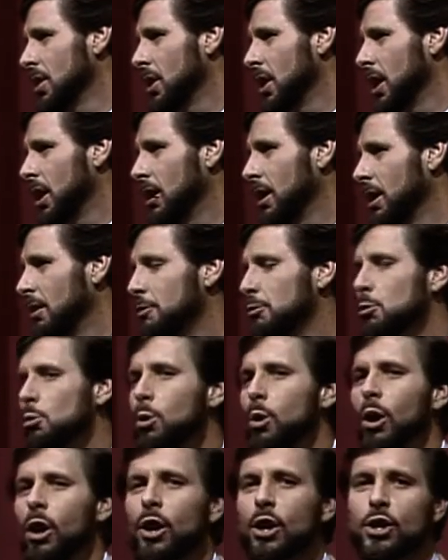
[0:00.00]
uh, of
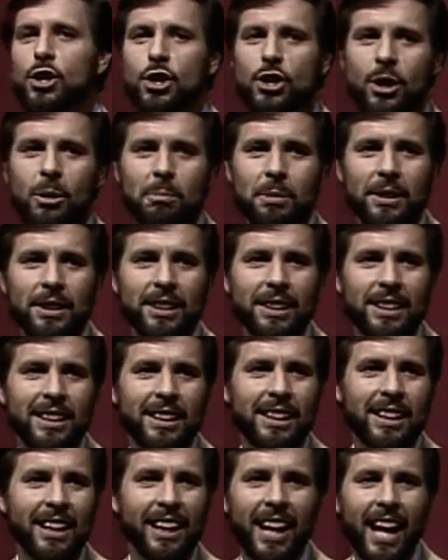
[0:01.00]
worship and
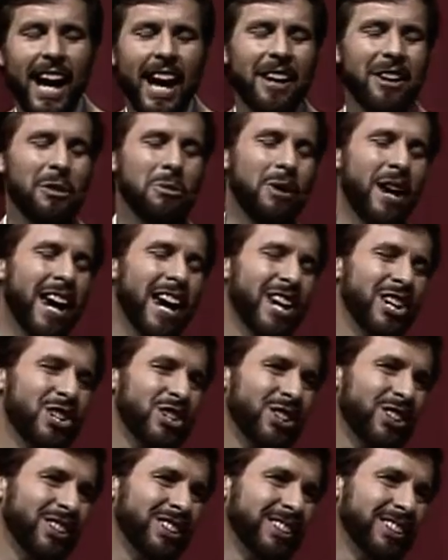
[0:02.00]

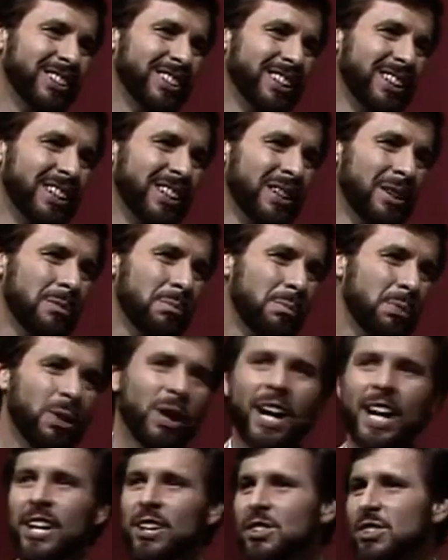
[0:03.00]
adoration and
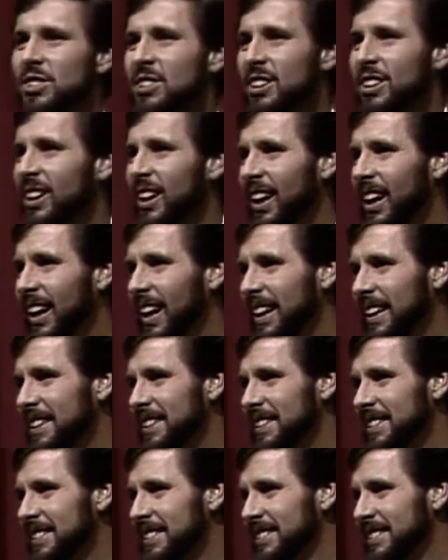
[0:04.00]
praise to God.
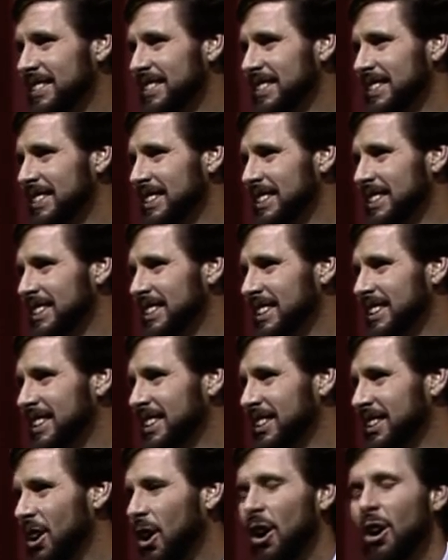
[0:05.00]

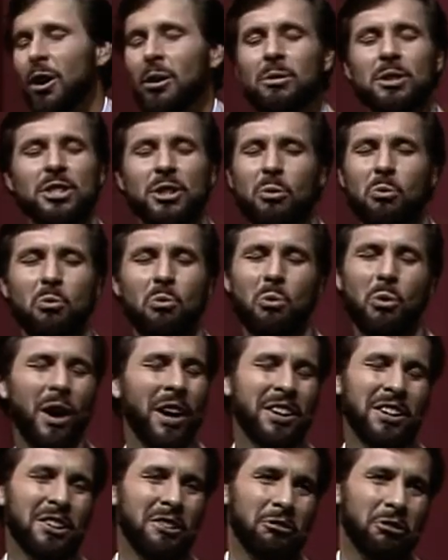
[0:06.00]
Oh, it was a
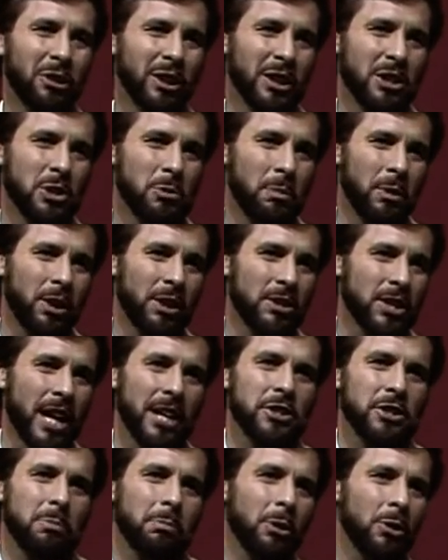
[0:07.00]
wonderful experience. I
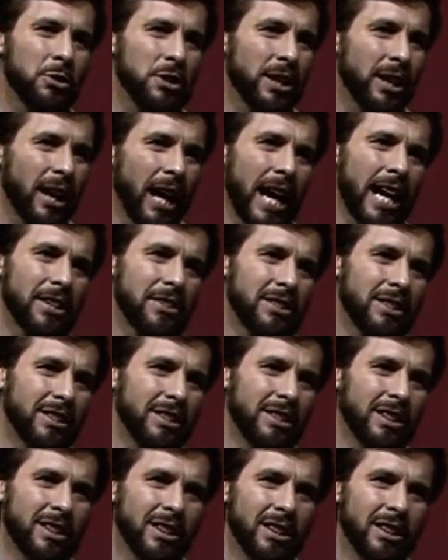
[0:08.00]
suppose it lasted
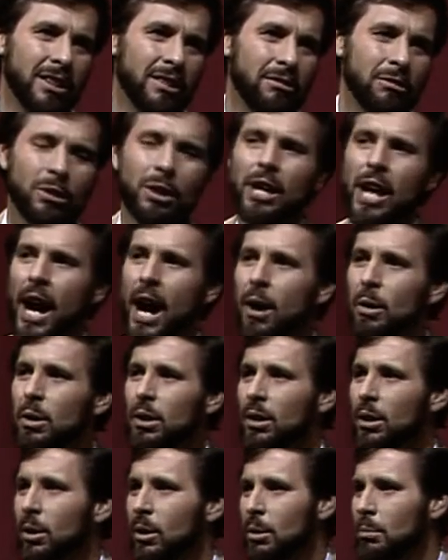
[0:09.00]
for an
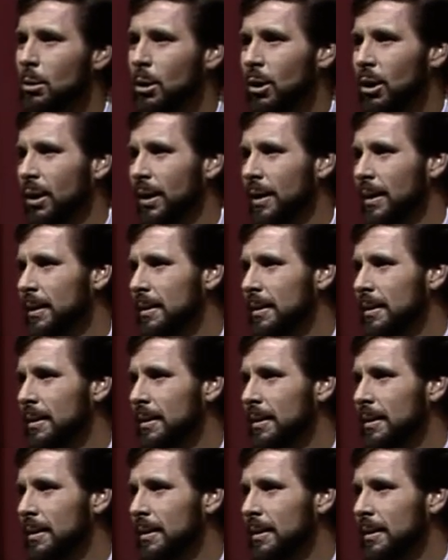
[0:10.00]
hour or more.